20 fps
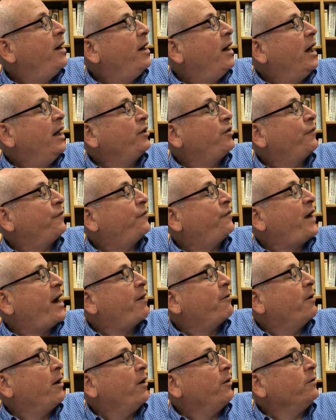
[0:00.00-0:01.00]
under
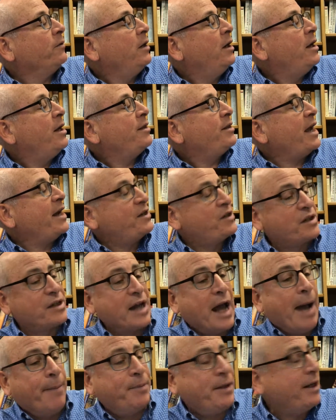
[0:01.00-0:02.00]
Pharaoh, they
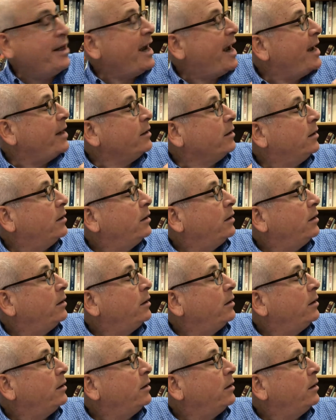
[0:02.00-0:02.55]
stopped again.